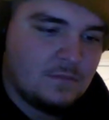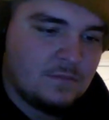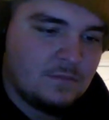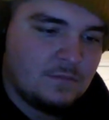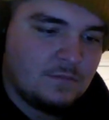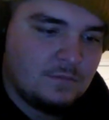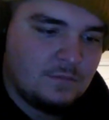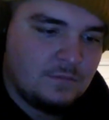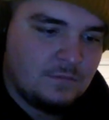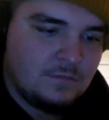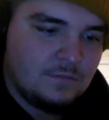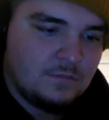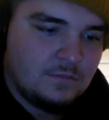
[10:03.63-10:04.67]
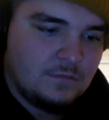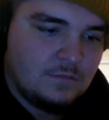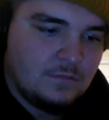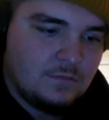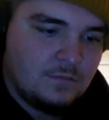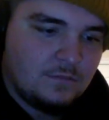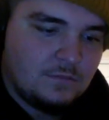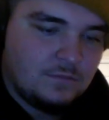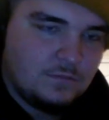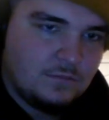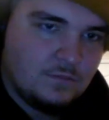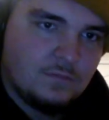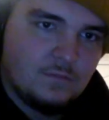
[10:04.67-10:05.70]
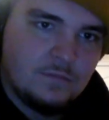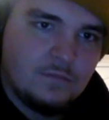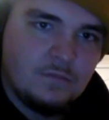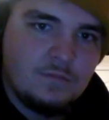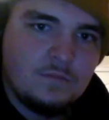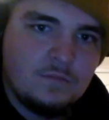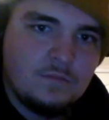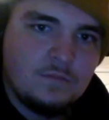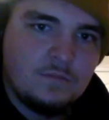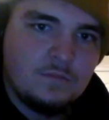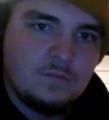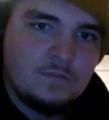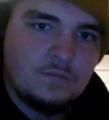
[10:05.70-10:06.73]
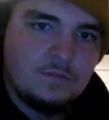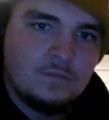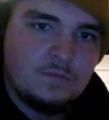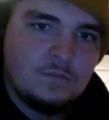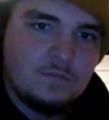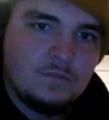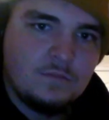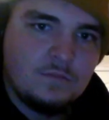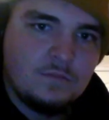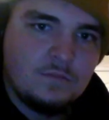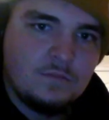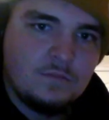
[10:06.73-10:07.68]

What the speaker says: (silent)